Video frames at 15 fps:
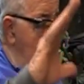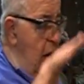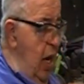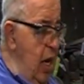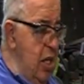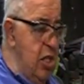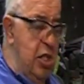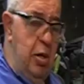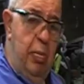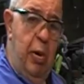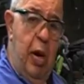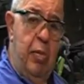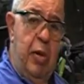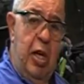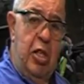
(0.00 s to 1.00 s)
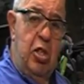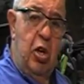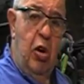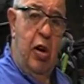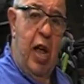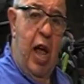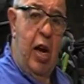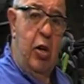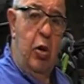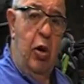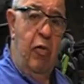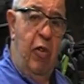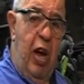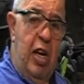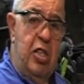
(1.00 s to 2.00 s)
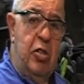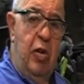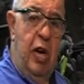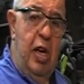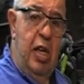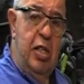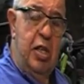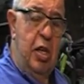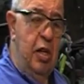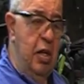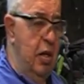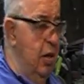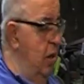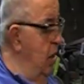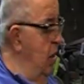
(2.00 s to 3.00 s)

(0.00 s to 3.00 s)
East Jabib that's showing you how to do it faster and easier,